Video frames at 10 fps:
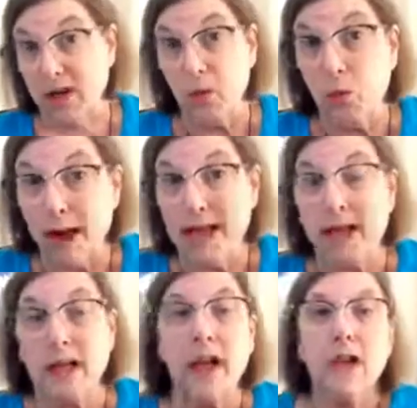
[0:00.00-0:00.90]

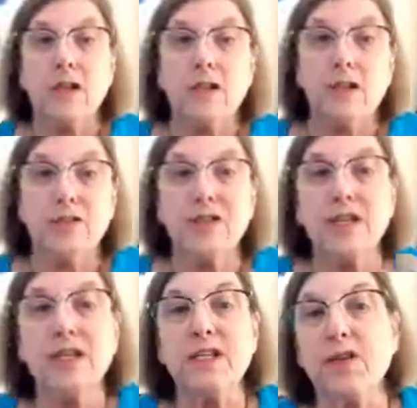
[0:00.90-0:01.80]
wedding. So
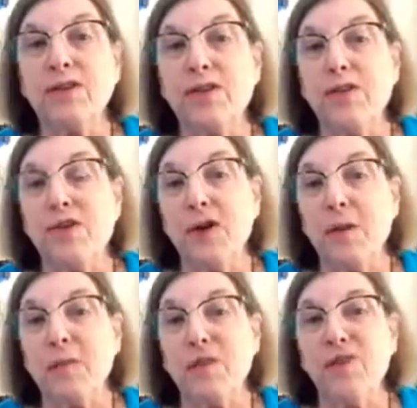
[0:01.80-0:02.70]
these are
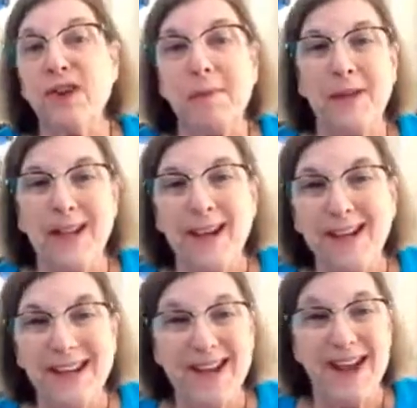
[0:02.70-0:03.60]
different
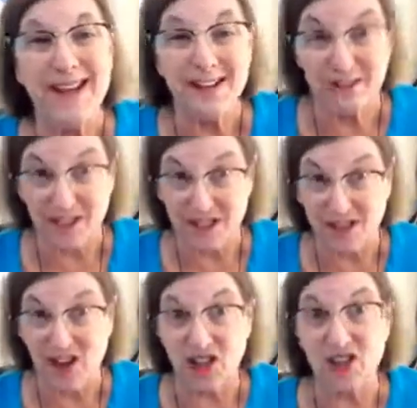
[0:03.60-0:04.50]
pre-planning kind of
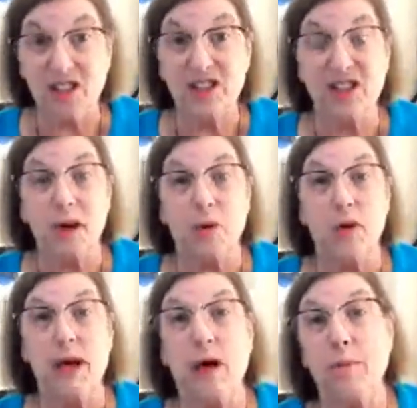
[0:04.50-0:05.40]
discussions that
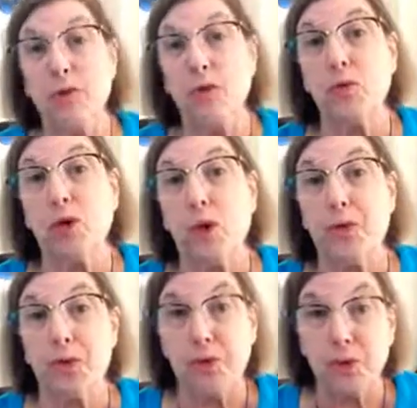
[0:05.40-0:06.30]
we help you go
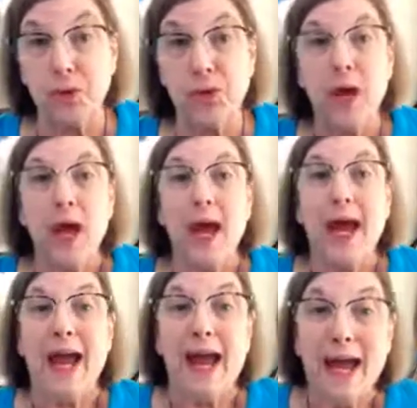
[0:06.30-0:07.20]
through
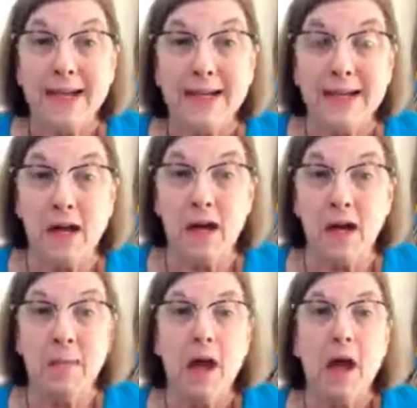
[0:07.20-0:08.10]
ahead of
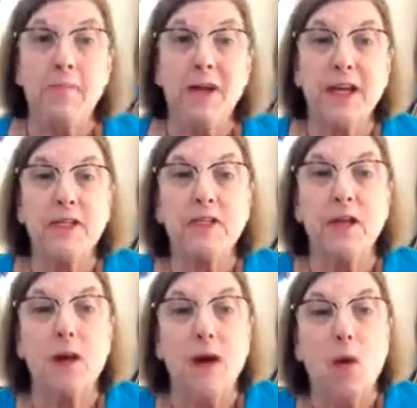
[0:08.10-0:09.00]
time, because
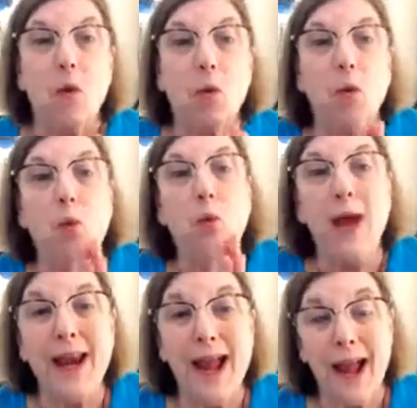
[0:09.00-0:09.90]

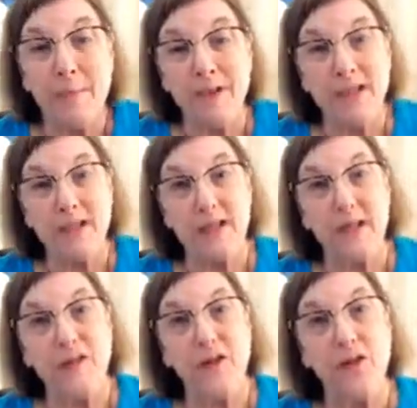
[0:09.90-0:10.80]
what happens
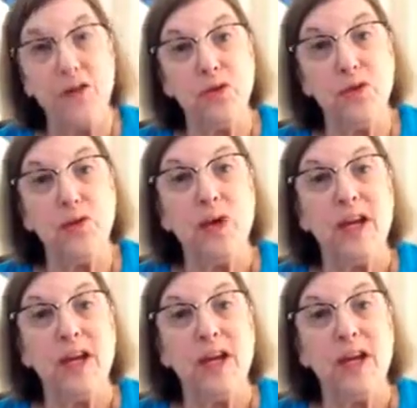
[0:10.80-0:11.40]
if you